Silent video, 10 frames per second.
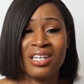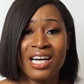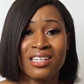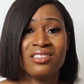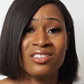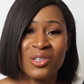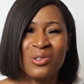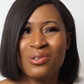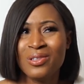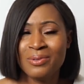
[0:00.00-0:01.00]
Like,
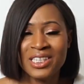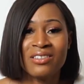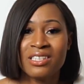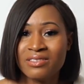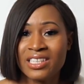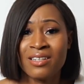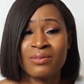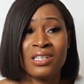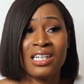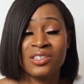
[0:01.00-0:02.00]
no, we don't live
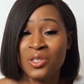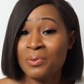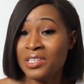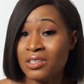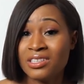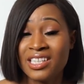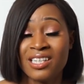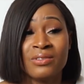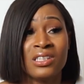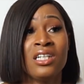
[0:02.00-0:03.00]
together, and no, we're not
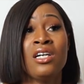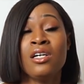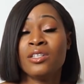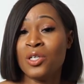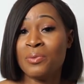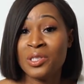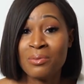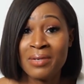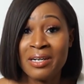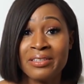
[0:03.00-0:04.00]
together, no, we're
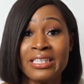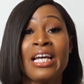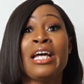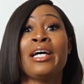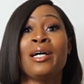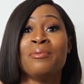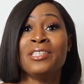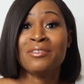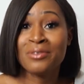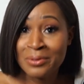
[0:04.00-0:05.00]
not married, and we
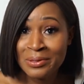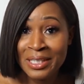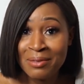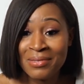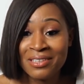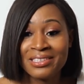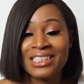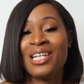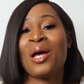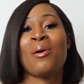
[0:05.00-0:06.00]
never will get
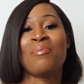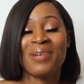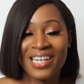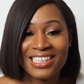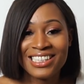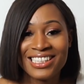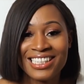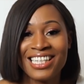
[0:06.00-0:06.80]
married, but